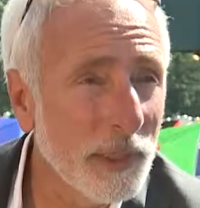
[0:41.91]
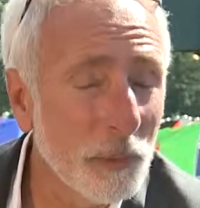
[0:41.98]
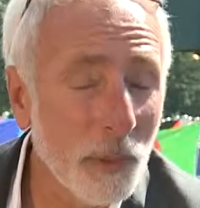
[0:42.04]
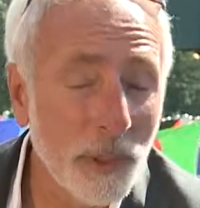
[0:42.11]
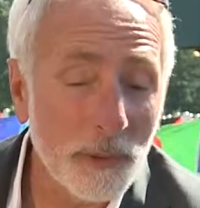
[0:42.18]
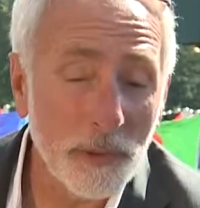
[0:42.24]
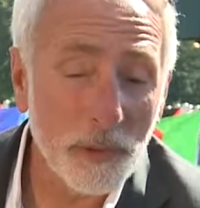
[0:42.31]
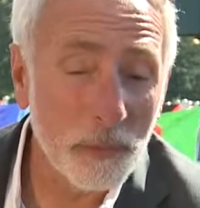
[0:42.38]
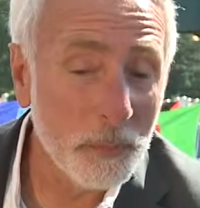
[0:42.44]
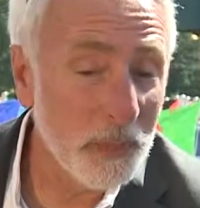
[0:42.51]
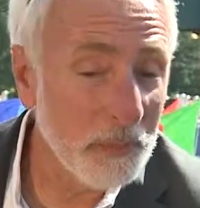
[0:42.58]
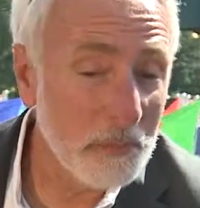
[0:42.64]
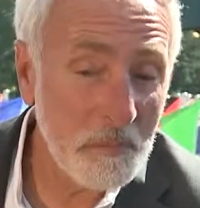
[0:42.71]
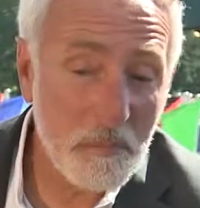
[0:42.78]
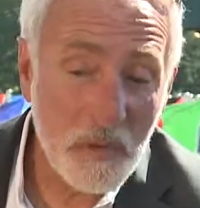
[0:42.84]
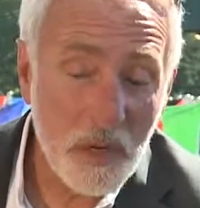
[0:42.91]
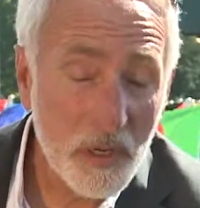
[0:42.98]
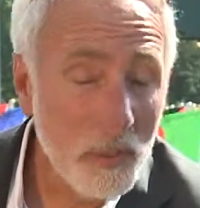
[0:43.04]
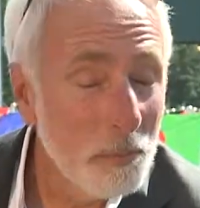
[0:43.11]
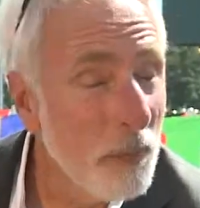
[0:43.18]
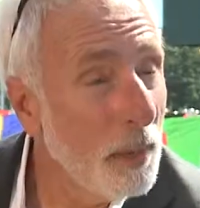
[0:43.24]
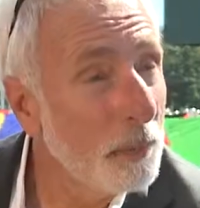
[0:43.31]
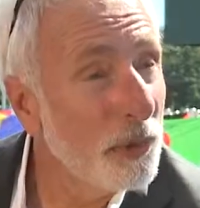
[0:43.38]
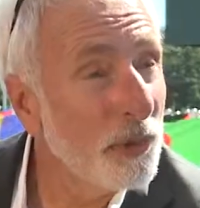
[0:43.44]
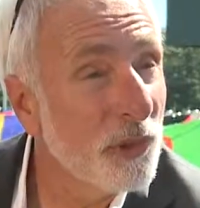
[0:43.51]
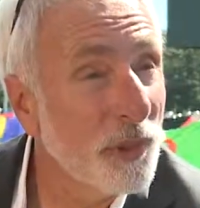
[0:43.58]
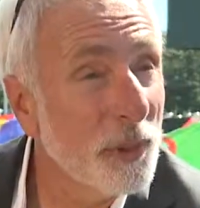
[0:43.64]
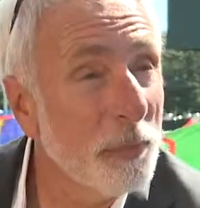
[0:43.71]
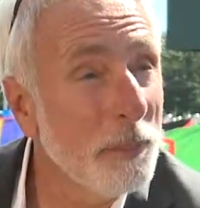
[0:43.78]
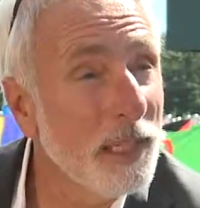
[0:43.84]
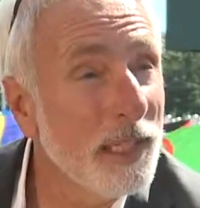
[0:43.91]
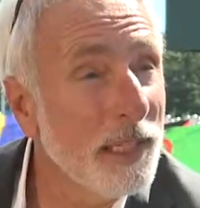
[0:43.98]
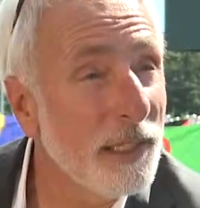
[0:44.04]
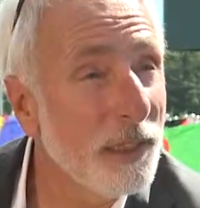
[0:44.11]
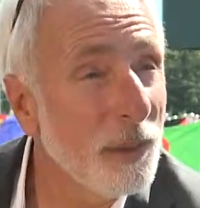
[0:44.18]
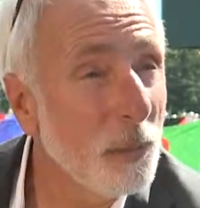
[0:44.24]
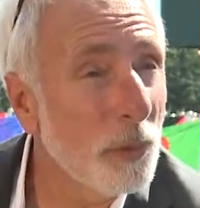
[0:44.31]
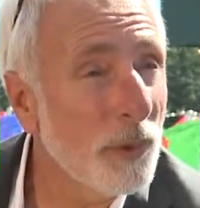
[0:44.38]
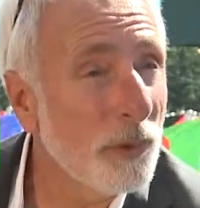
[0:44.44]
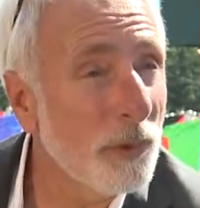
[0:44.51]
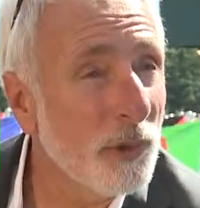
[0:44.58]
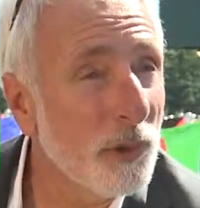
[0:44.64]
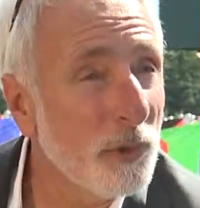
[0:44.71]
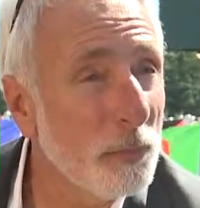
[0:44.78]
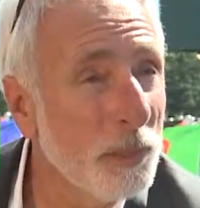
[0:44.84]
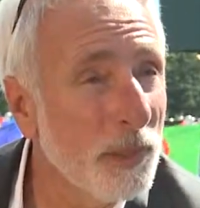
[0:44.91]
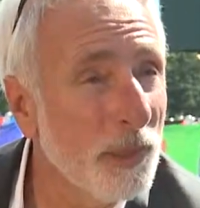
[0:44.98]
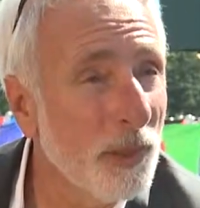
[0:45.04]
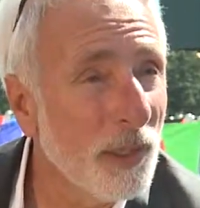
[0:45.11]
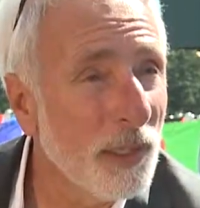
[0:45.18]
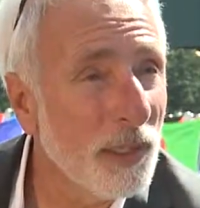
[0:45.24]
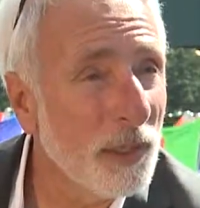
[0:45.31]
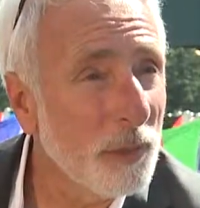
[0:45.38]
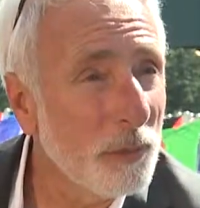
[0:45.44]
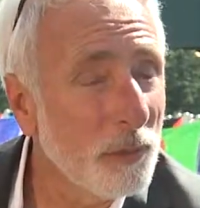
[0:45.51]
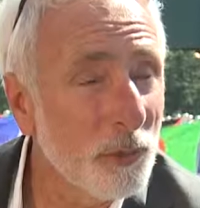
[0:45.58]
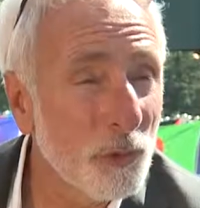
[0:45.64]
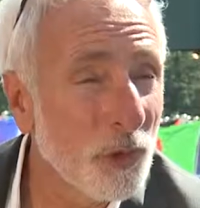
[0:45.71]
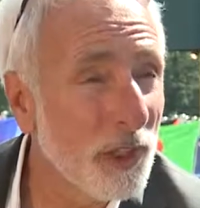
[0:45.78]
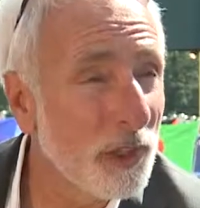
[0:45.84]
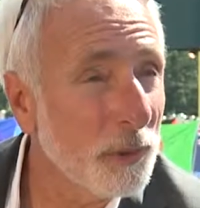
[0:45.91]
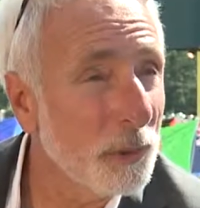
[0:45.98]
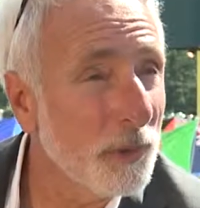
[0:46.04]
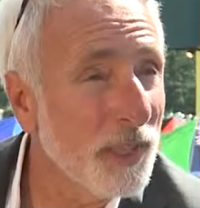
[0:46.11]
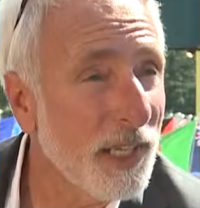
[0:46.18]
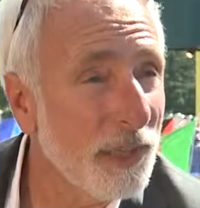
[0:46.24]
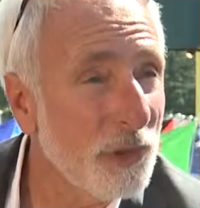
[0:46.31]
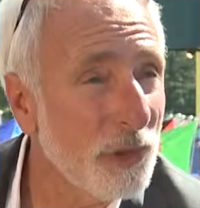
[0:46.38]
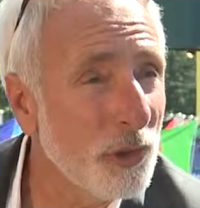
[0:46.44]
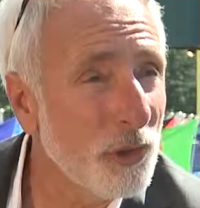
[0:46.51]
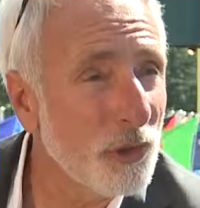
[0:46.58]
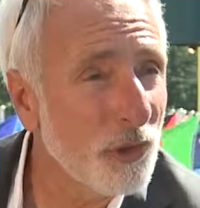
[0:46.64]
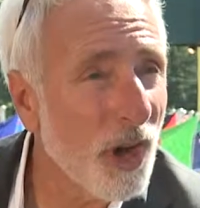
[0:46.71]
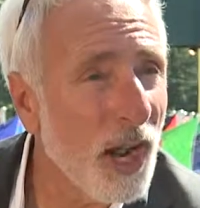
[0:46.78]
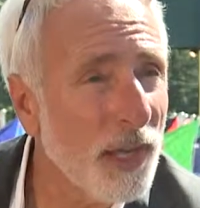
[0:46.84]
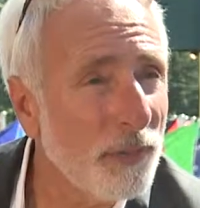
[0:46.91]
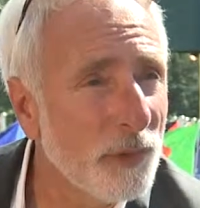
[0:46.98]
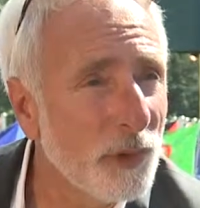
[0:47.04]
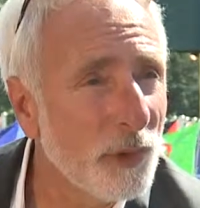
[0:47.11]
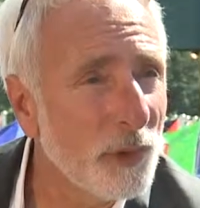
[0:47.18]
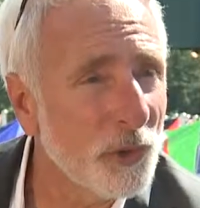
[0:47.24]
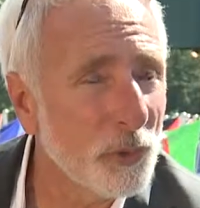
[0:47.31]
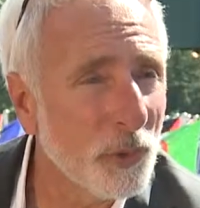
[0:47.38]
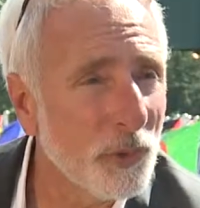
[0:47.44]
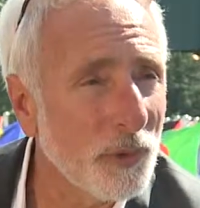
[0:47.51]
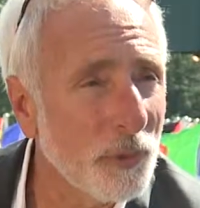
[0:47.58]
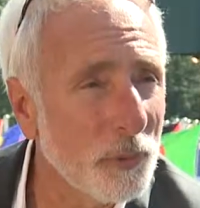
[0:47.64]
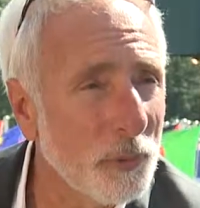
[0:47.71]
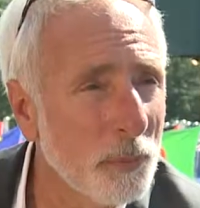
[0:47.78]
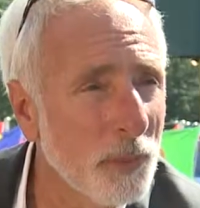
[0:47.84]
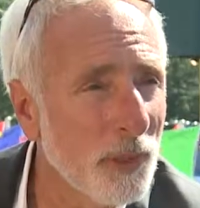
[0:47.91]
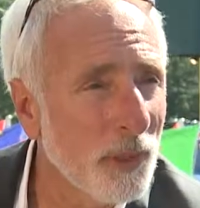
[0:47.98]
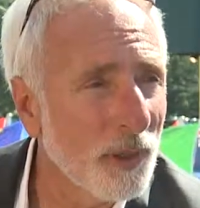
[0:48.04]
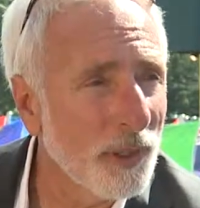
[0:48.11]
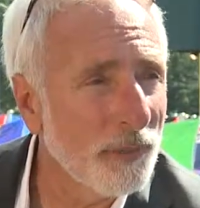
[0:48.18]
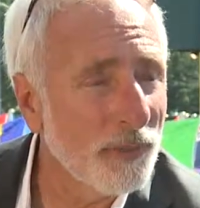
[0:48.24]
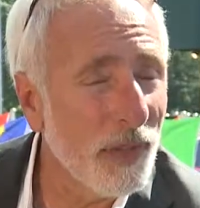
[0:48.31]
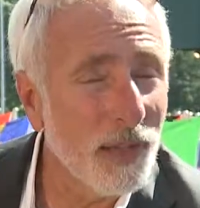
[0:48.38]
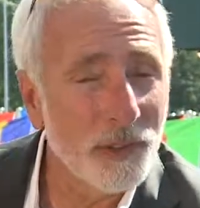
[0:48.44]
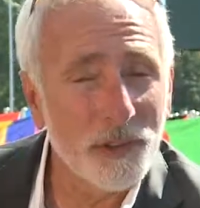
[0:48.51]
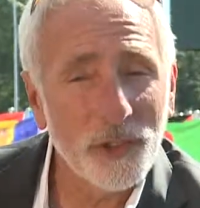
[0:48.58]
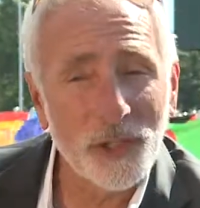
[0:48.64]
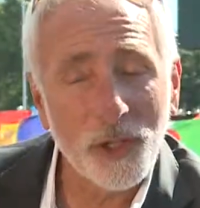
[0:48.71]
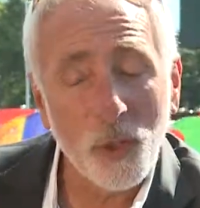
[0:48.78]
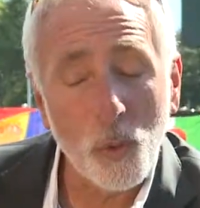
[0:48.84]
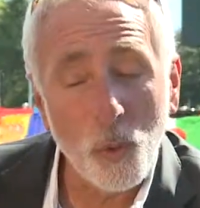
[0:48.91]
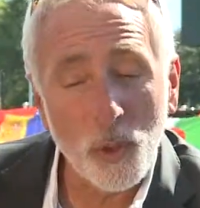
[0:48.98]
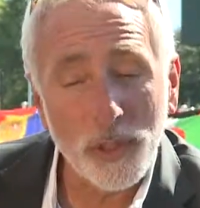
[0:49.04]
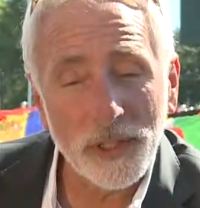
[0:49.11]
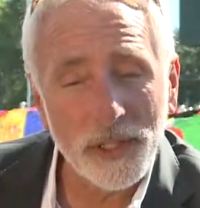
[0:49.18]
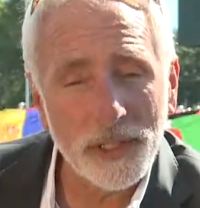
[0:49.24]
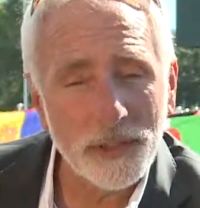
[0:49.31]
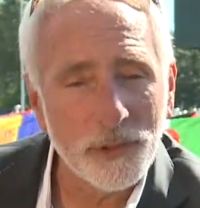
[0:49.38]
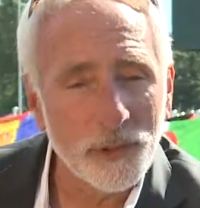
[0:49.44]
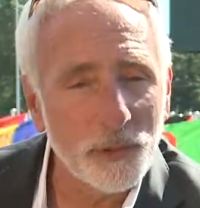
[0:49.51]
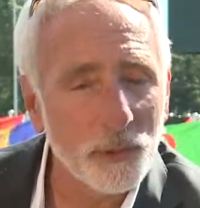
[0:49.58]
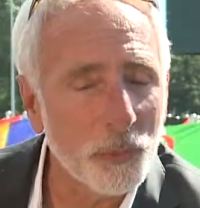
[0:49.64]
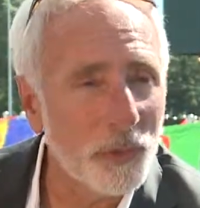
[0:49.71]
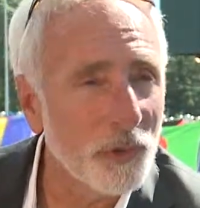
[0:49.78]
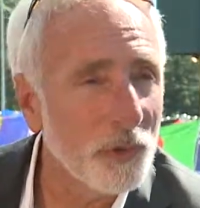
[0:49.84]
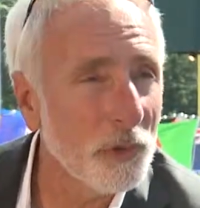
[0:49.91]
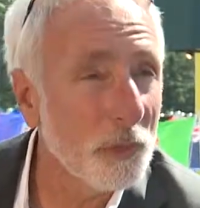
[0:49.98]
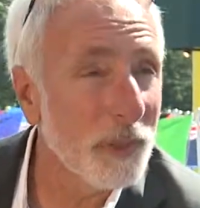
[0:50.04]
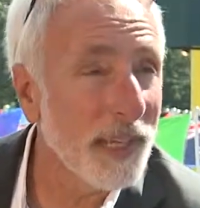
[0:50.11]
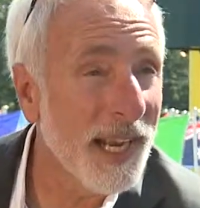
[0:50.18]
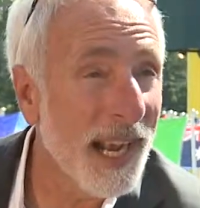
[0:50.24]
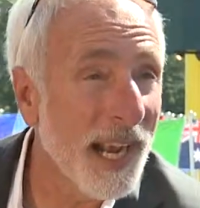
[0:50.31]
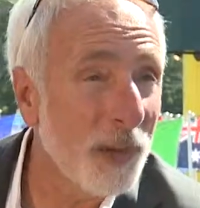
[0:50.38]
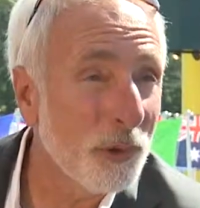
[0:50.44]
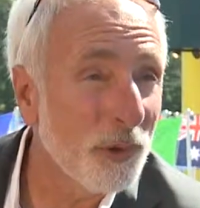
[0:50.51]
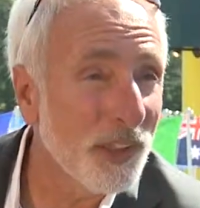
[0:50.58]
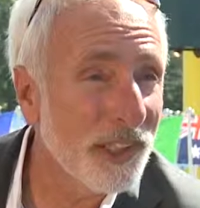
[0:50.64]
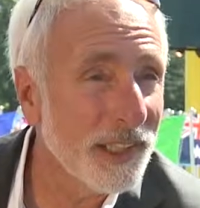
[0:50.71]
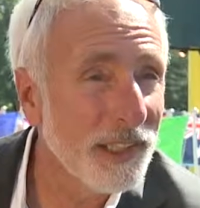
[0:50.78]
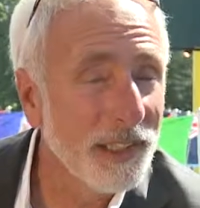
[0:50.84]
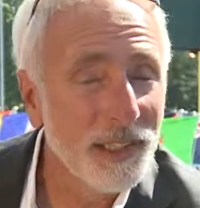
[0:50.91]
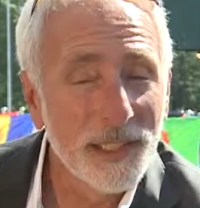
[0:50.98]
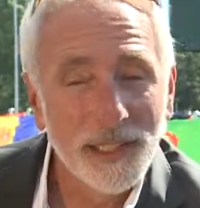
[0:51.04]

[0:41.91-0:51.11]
And whether it's been members of the media, whether it's been our transportation drivers, whether it's been our volunteer coordinators, whether it's been housing,